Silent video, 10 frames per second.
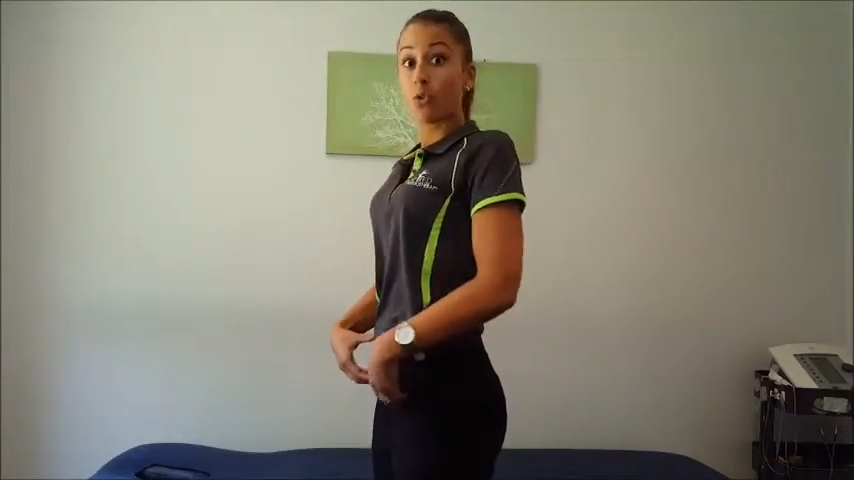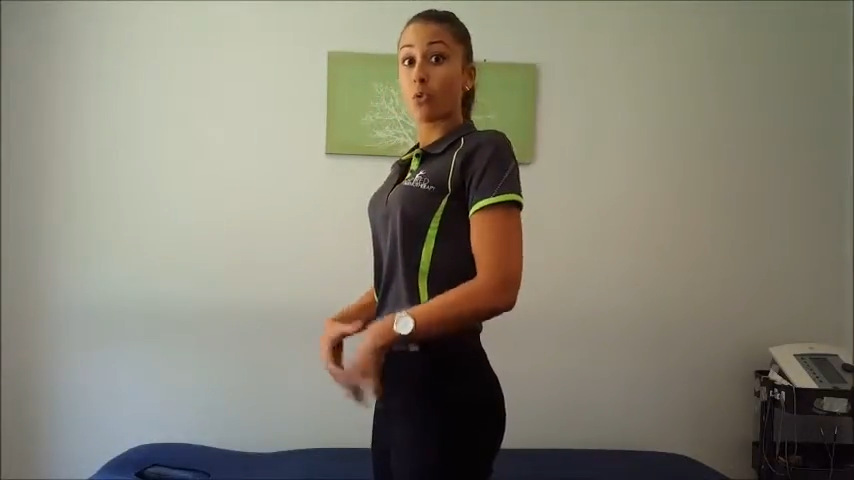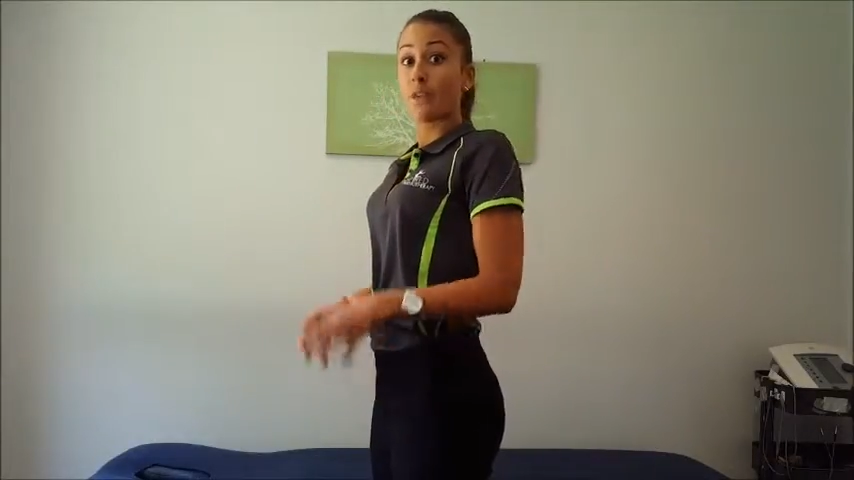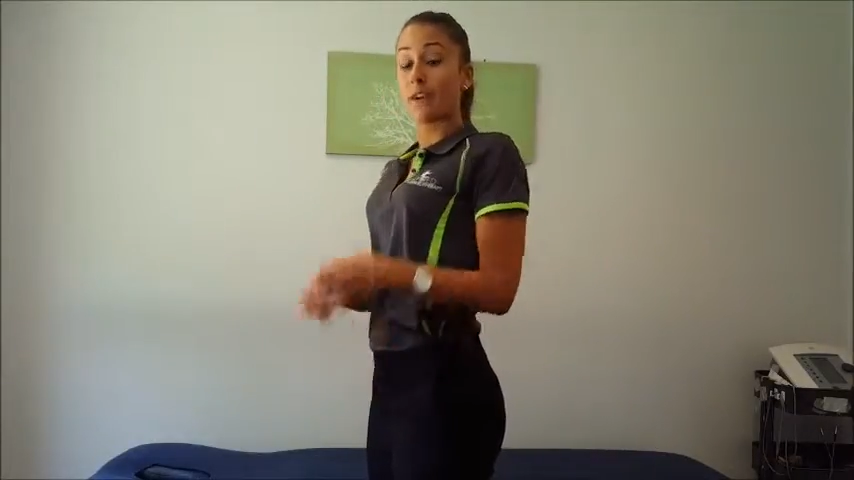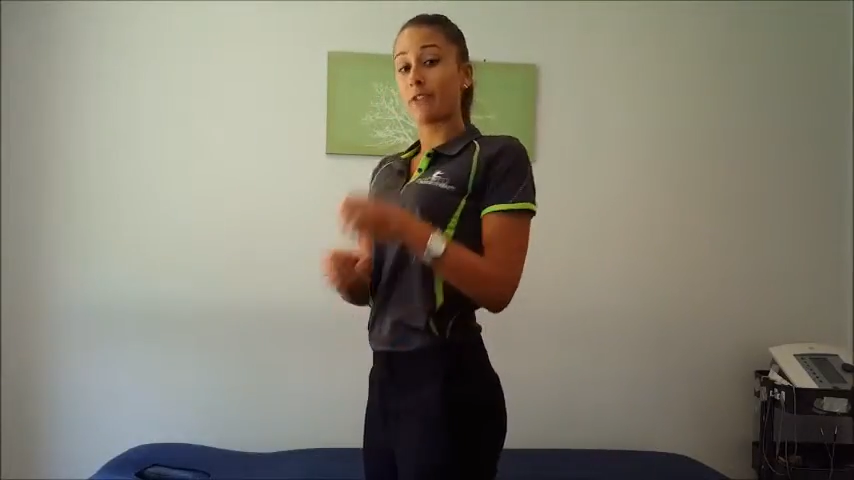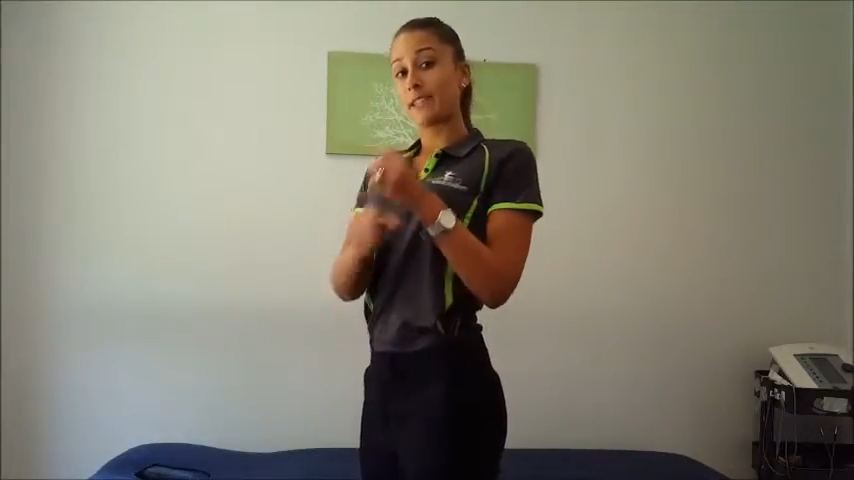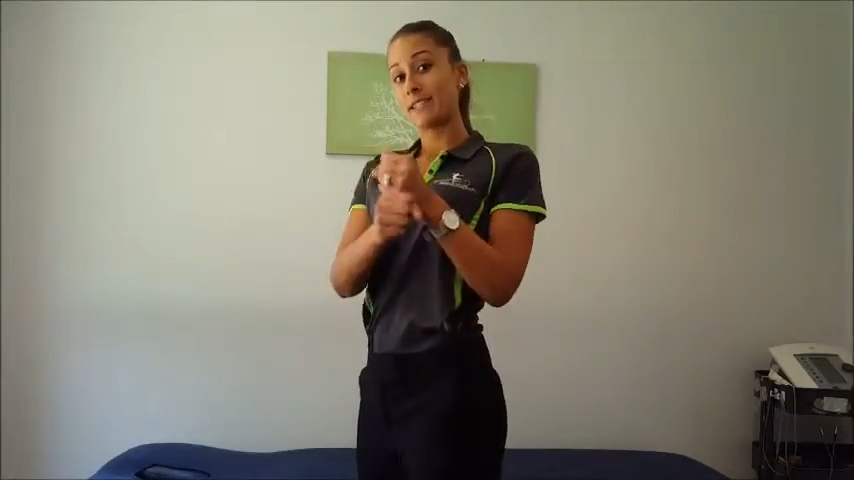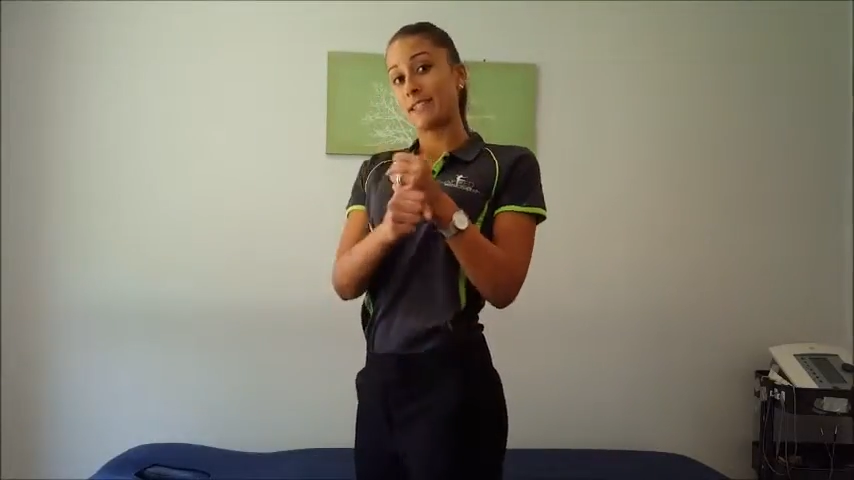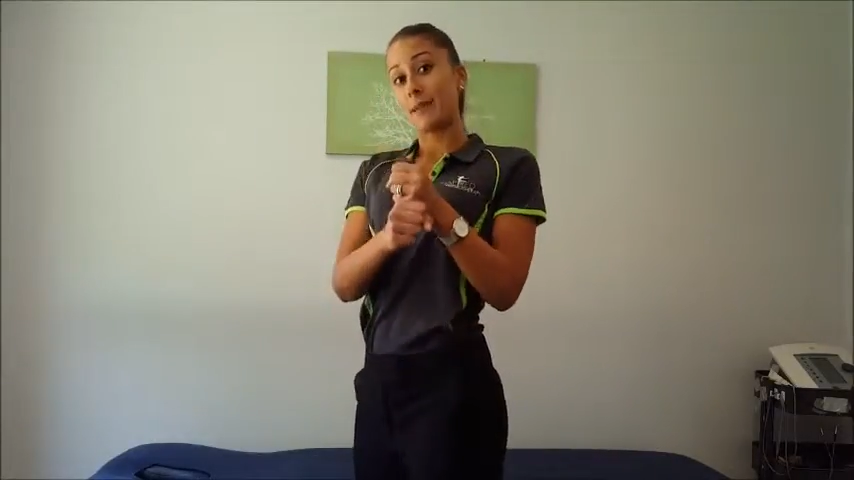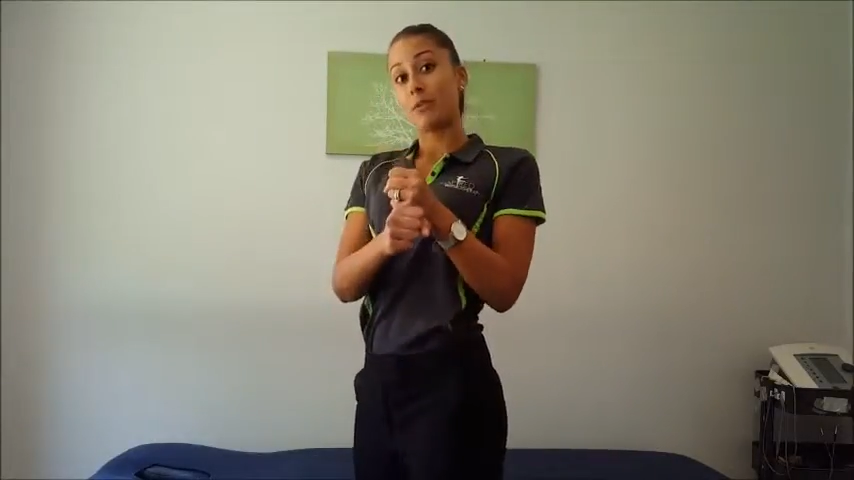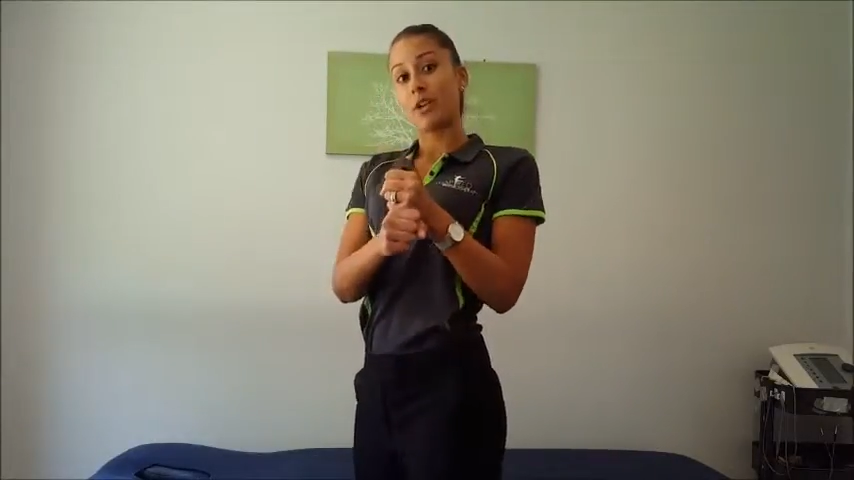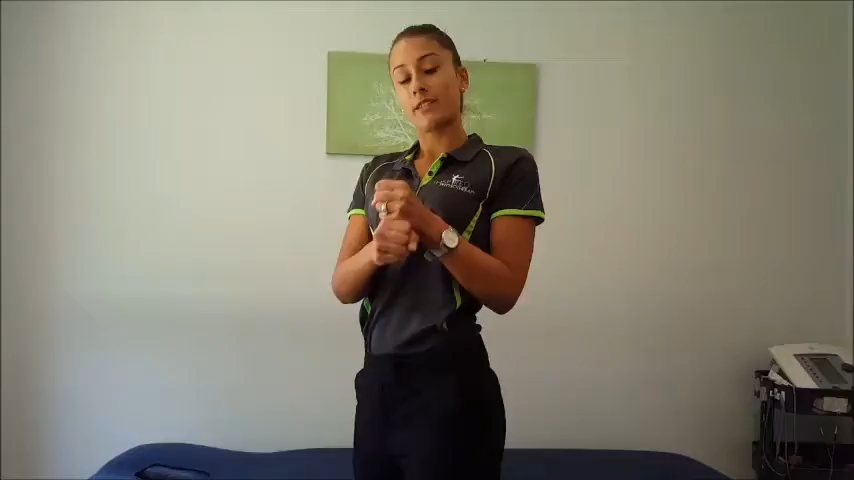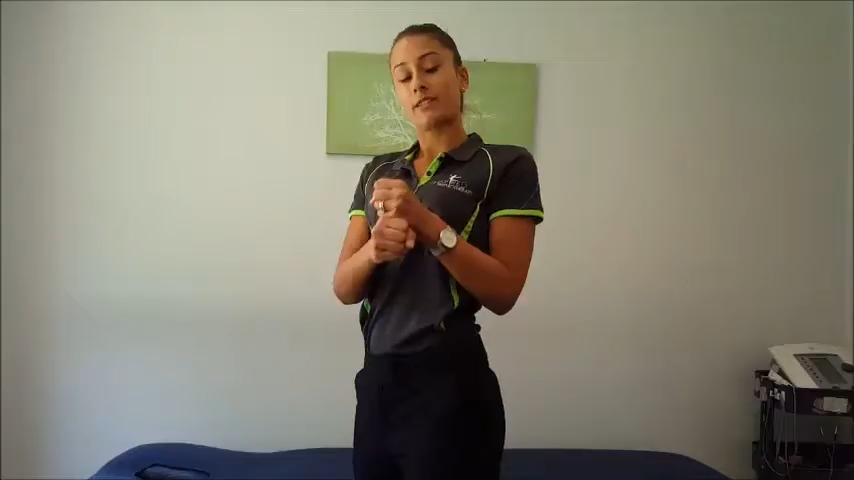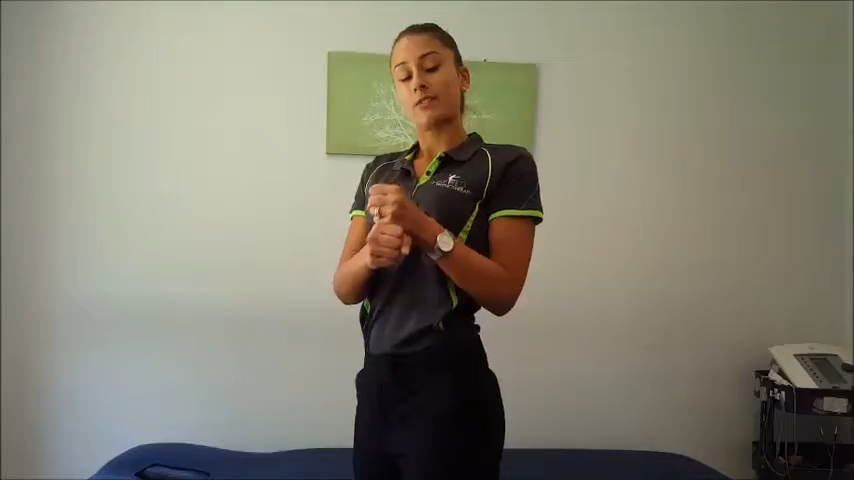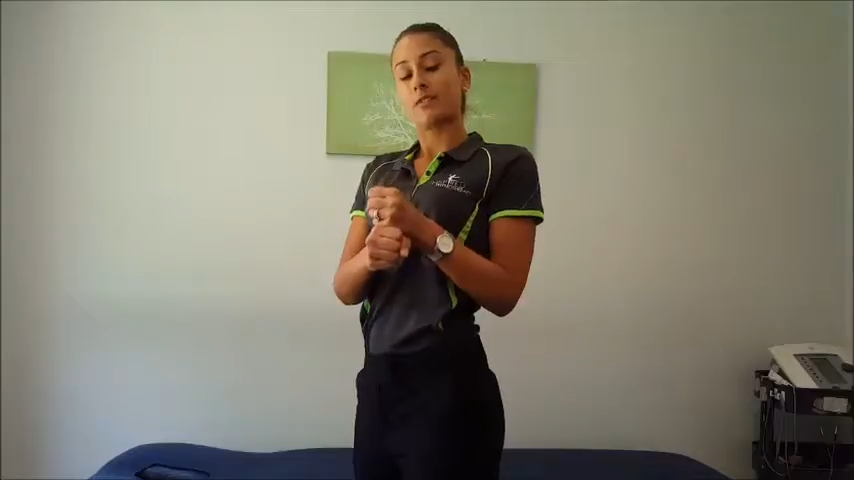the one that really
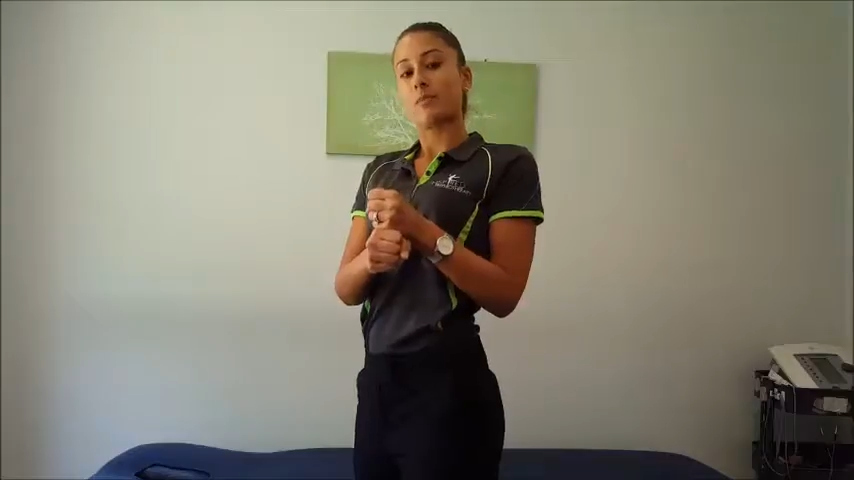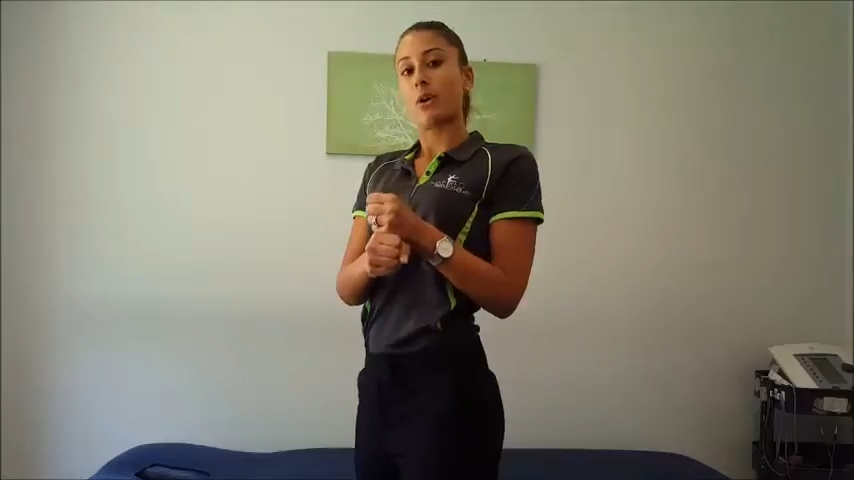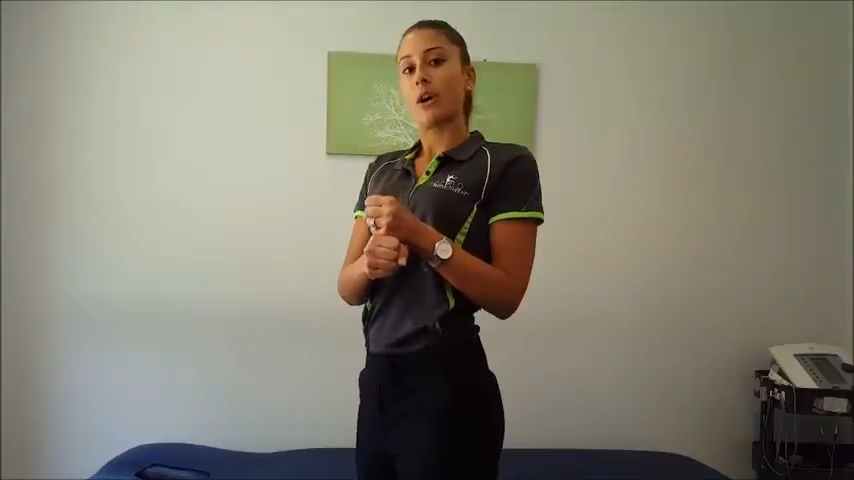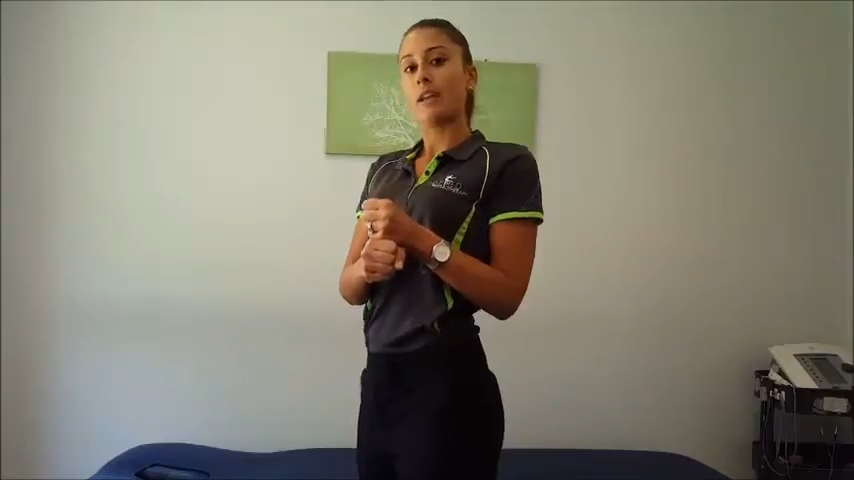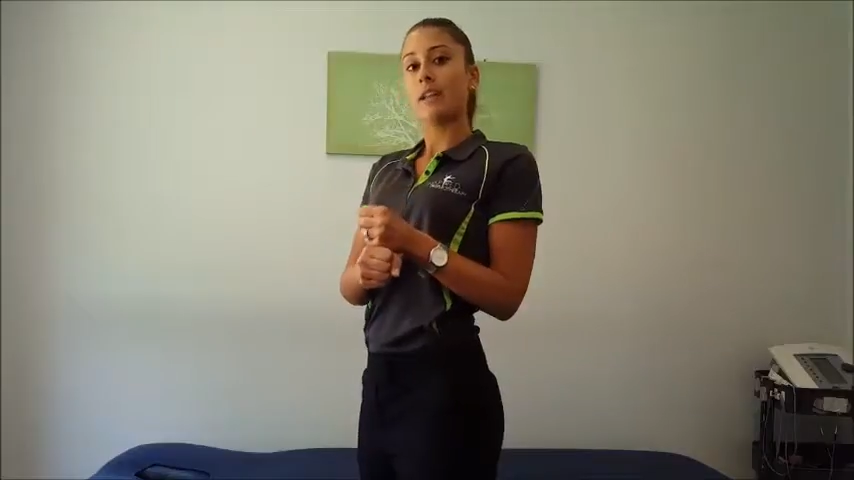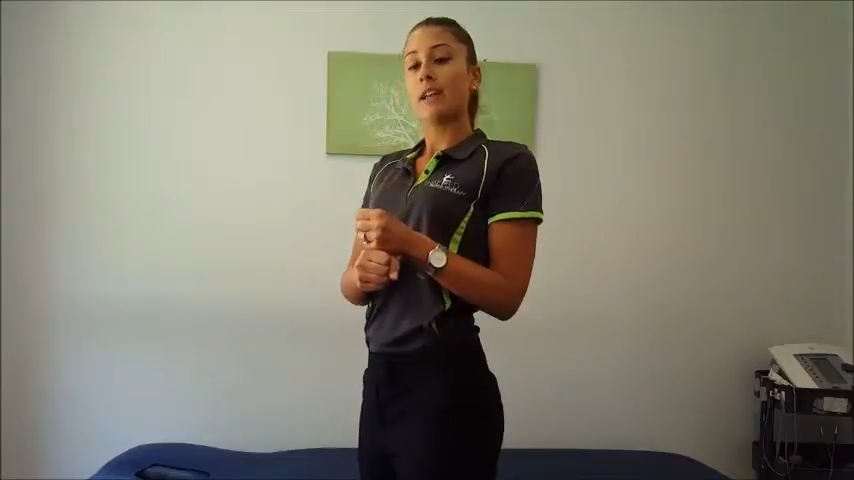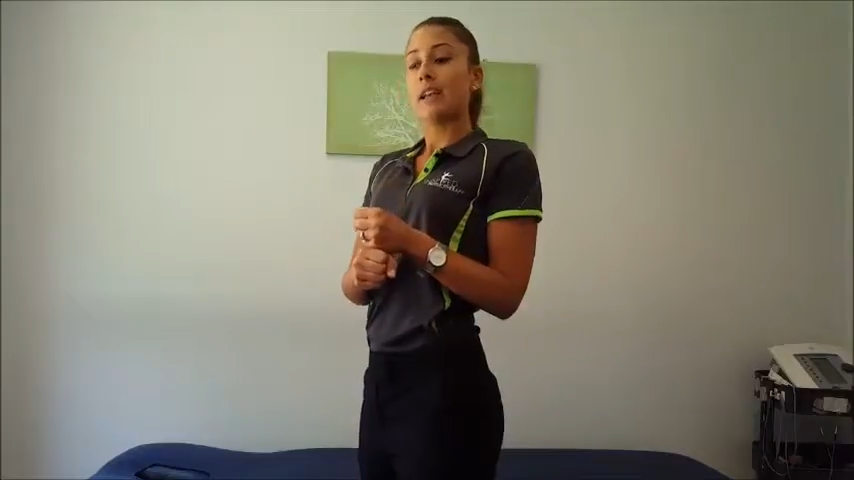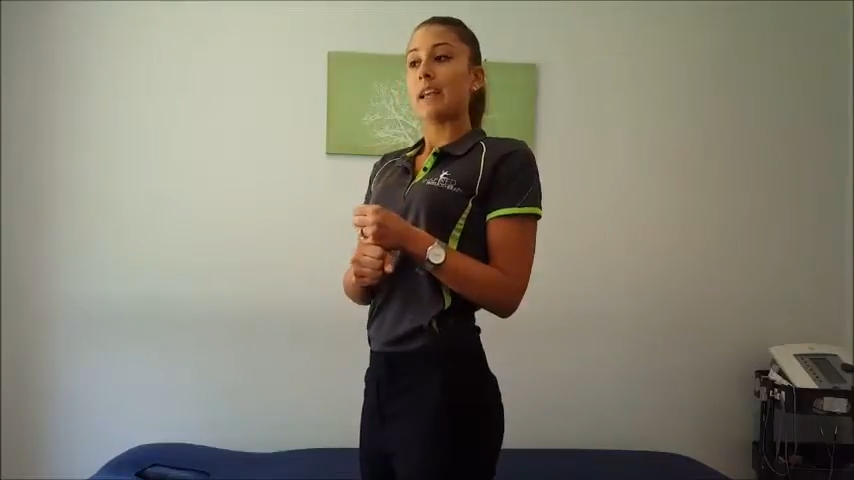stabilizes your spine,